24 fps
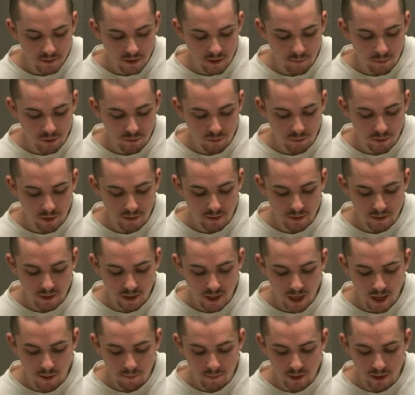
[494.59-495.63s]
in between the
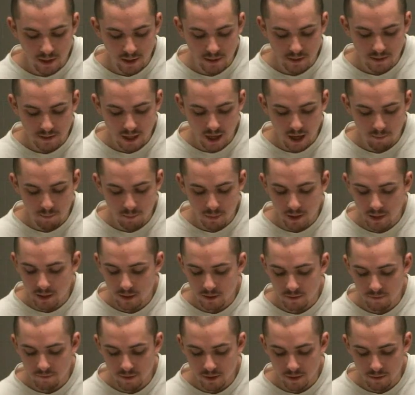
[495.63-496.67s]
time that I stopped
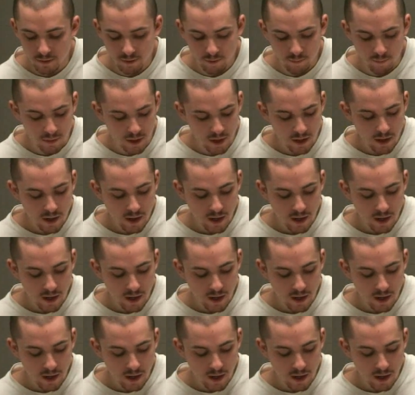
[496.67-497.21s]
beating the victim